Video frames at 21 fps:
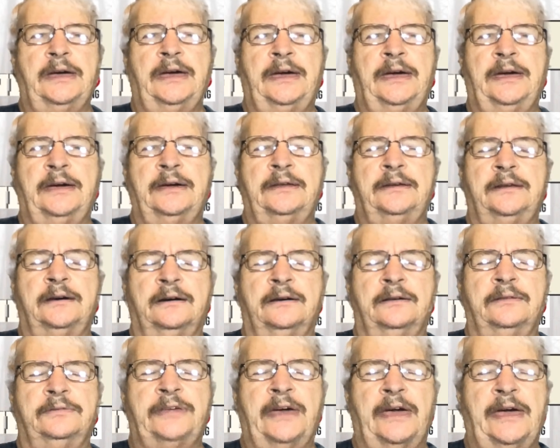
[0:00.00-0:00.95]
and
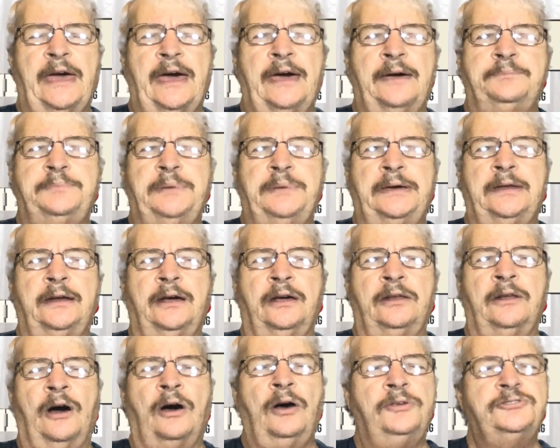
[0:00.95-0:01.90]
they have been,
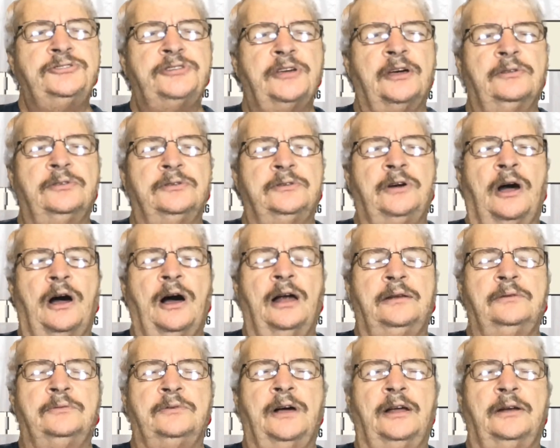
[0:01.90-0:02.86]
and also the
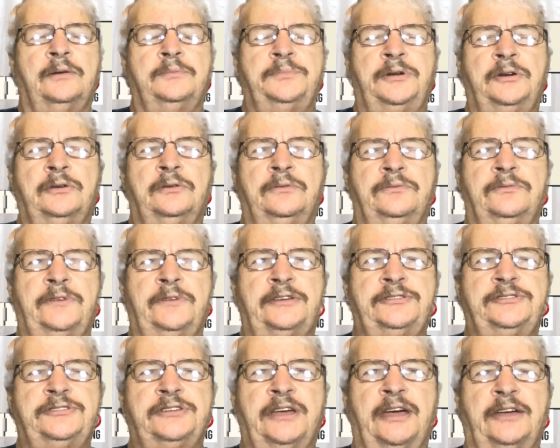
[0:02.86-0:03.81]
Colorado Bureau of
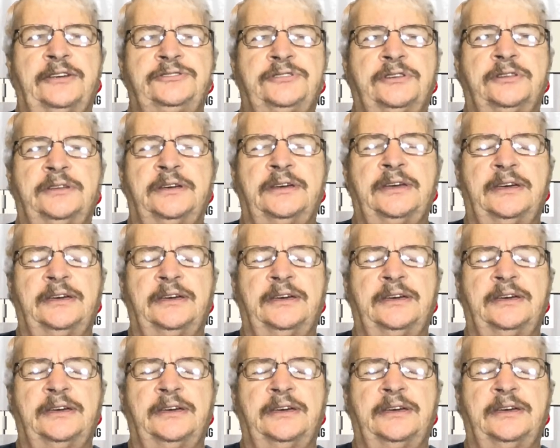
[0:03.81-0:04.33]
Investigation,